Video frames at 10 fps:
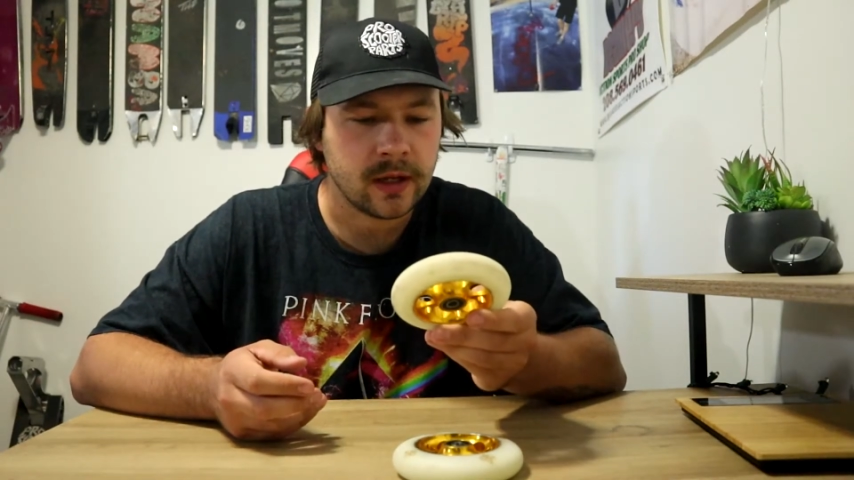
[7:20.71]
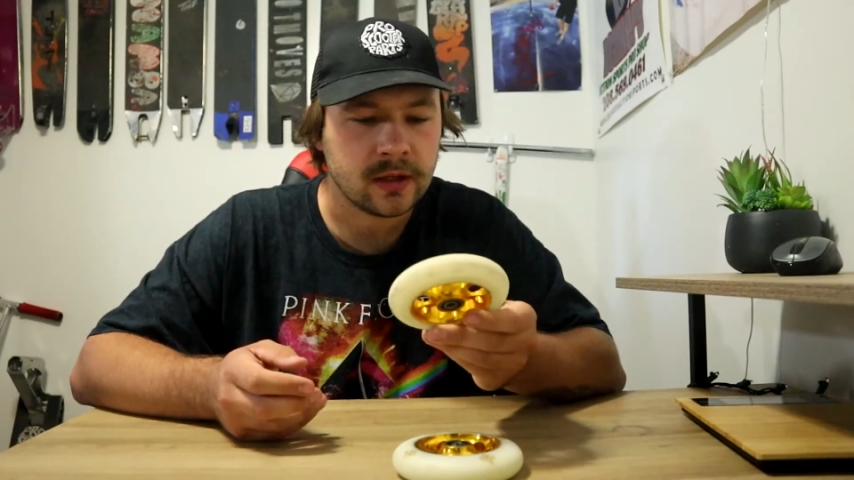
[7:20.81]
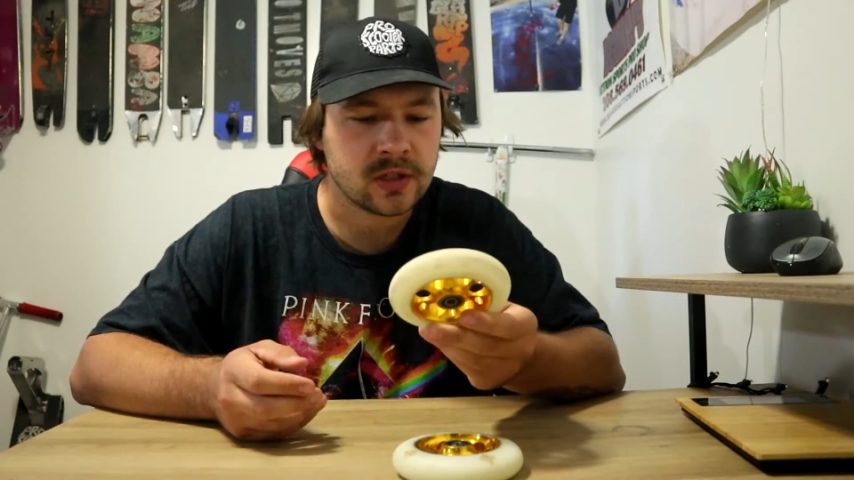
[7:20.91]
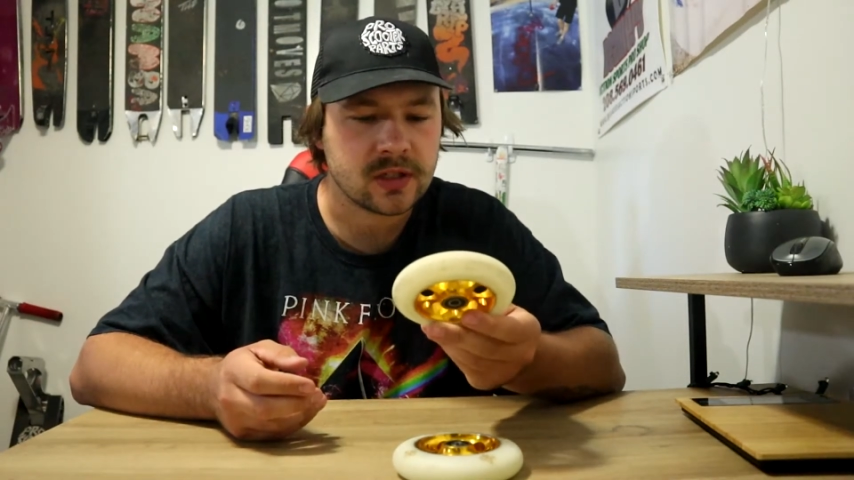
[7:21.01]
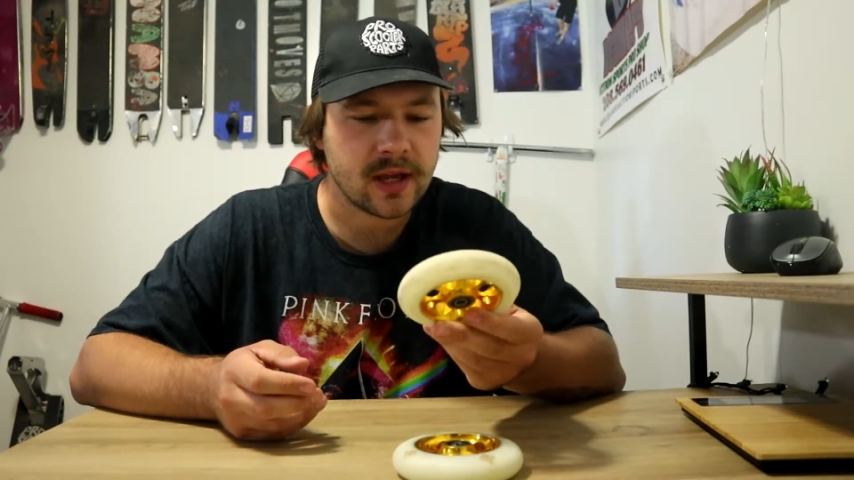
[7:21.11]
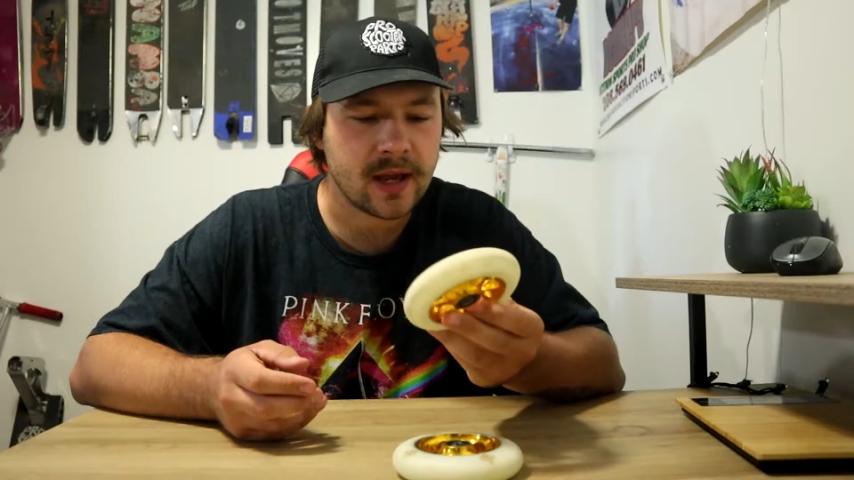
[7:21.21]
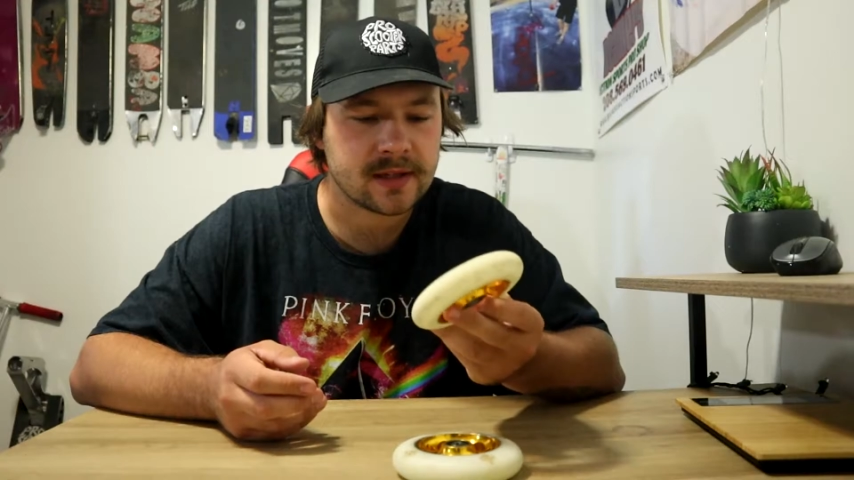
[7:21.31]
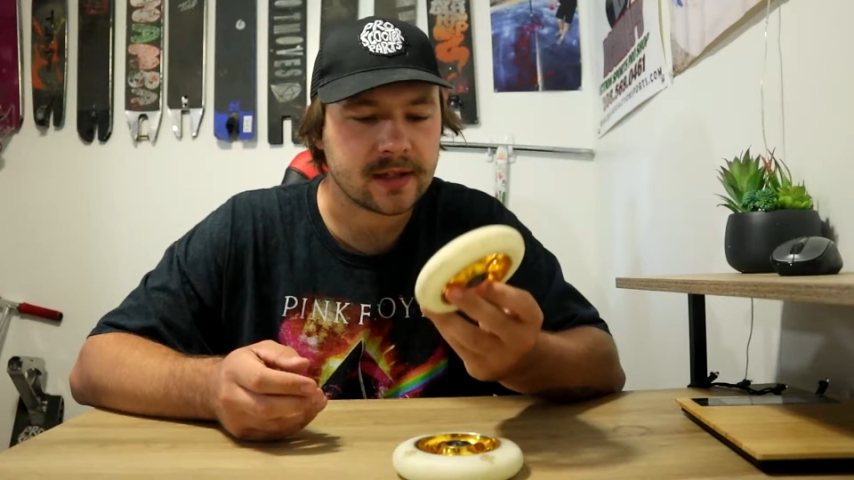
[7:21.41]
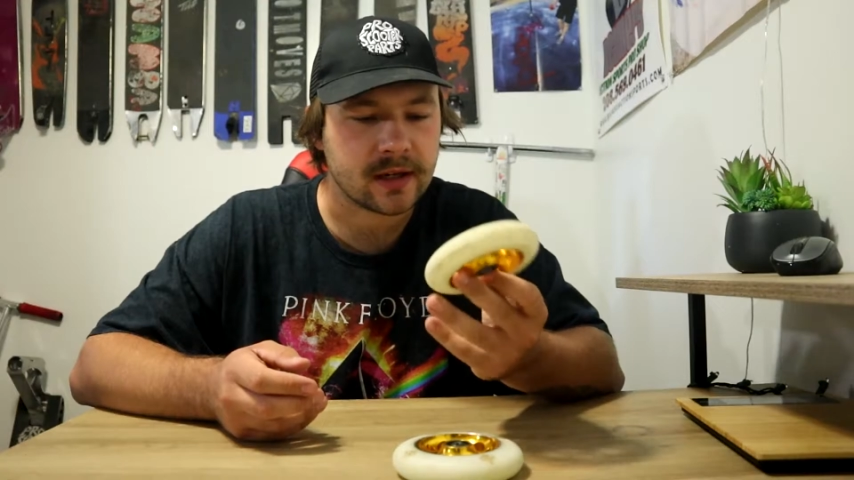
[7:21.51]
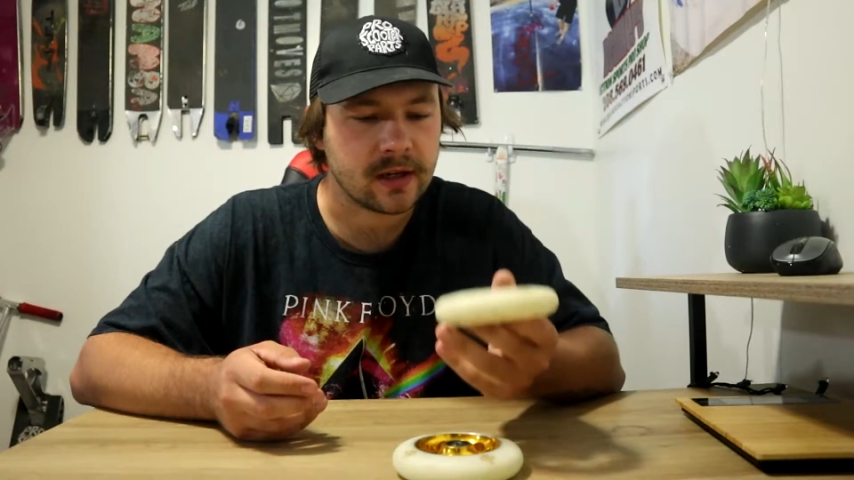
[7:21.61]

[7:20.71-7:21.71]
it just has like